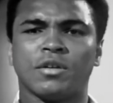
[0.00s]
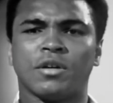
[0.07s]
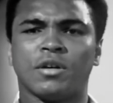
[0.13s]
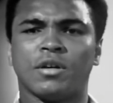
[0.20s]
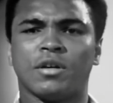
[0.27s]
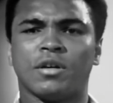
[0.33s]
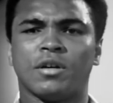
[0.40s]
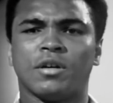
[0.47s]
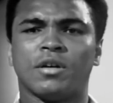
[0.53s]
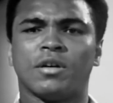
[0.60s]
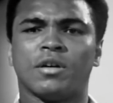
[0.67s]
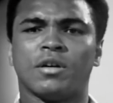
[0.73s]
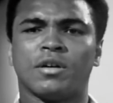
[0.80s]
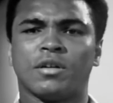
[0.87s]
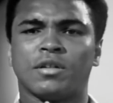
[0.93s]

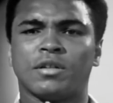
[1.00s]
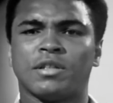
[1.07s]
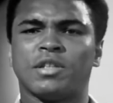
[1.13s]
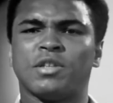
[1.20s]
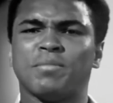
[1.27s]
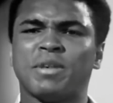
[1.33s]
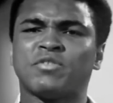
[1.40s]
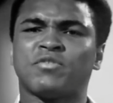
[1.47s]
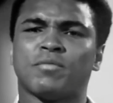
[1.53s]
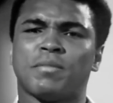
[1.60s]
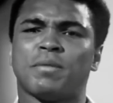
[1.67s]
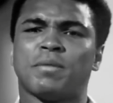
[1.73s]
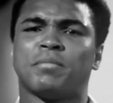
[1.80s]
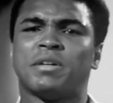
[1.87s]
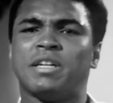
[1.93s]
You must
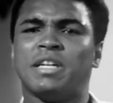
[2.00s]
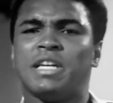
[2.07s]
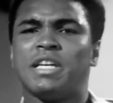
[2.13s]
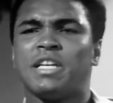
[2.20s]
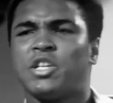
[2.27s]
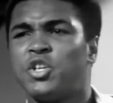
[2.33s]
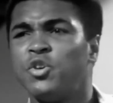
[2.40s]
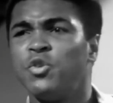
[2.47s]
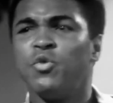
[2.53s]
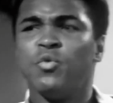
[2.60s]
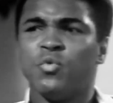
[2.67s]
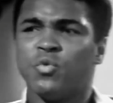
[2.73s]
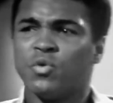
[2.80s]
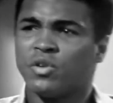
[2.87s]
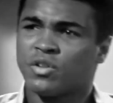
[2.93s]
remember,
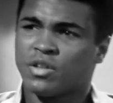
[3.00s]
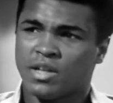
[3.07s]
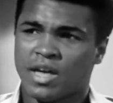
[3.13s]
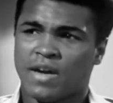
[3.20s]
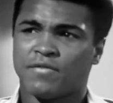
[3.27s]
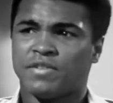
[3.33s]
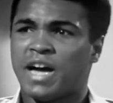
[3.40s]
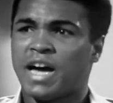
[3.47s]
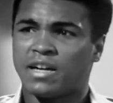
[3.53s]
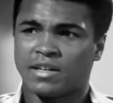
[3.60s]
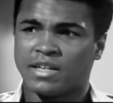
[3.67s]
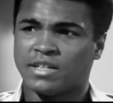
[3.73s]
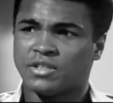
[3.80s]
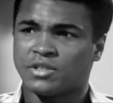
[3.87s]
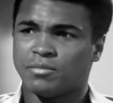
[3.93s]
you have not
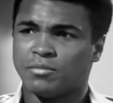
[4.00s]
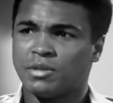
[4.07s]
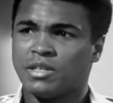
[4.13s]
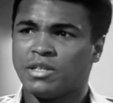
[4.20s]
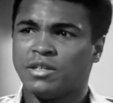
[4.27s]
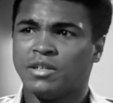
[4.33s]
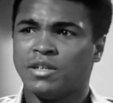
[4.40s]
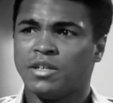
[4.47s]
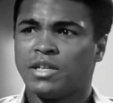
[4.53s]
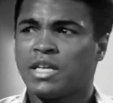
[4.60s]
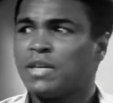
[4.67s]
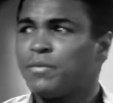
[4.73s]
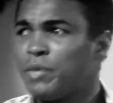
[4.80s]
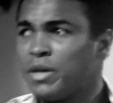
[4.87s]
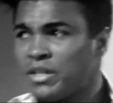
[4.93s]
lynched me.
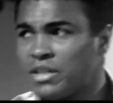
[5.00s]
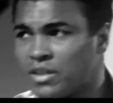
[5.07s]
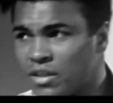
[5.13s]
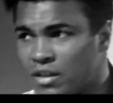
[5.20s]
It wasn't